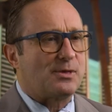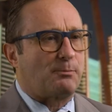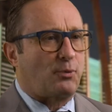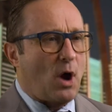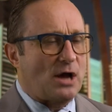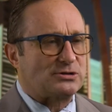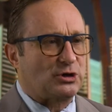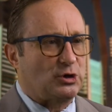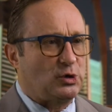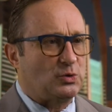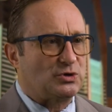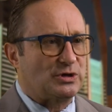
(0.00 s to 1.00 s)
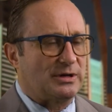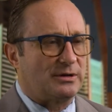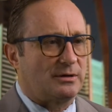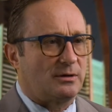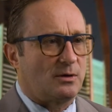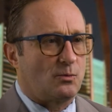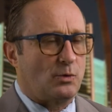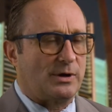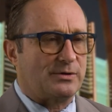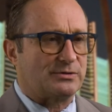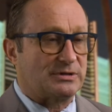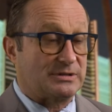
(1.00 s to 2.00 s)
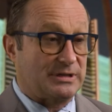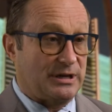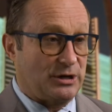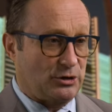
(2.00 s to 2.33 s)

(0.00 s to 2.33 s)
The prosecution, whether it's the city